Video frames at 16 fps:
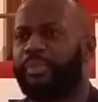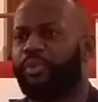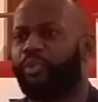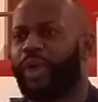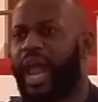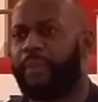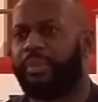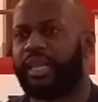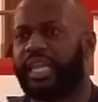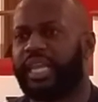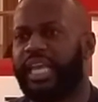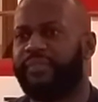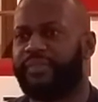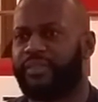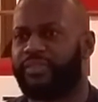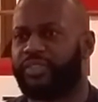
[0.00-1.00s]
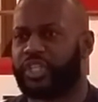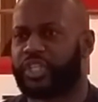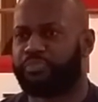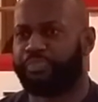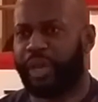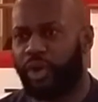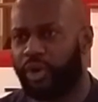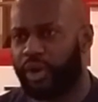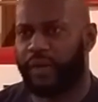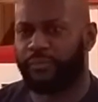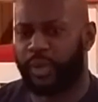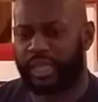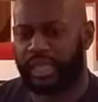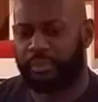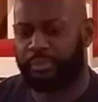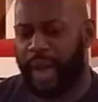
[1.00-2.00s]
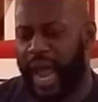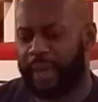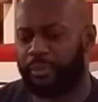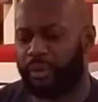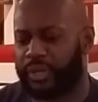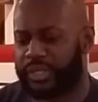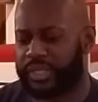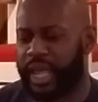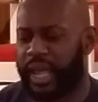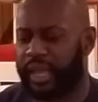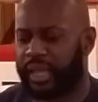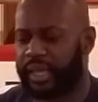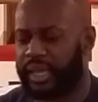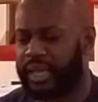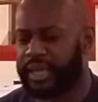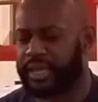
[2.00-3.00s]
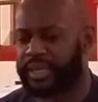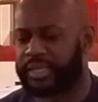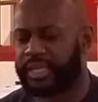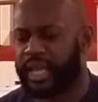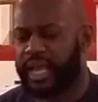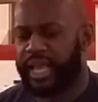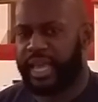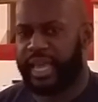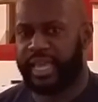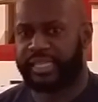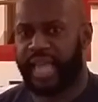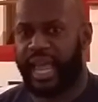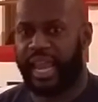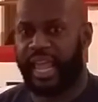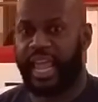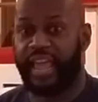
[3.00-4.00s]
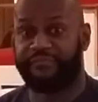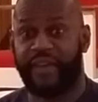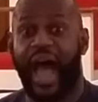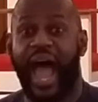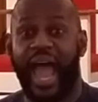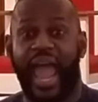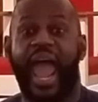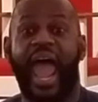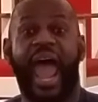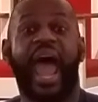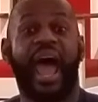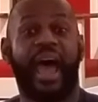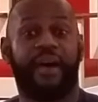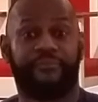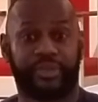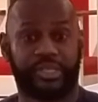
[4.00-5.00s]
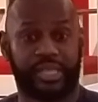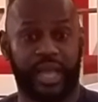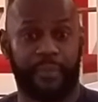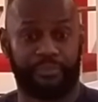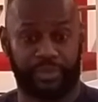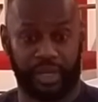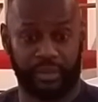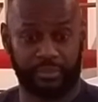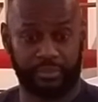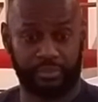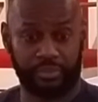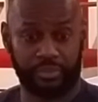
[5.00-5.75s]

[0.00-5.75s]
What I believe that the spirit of what the Bible is saying is that if I have something,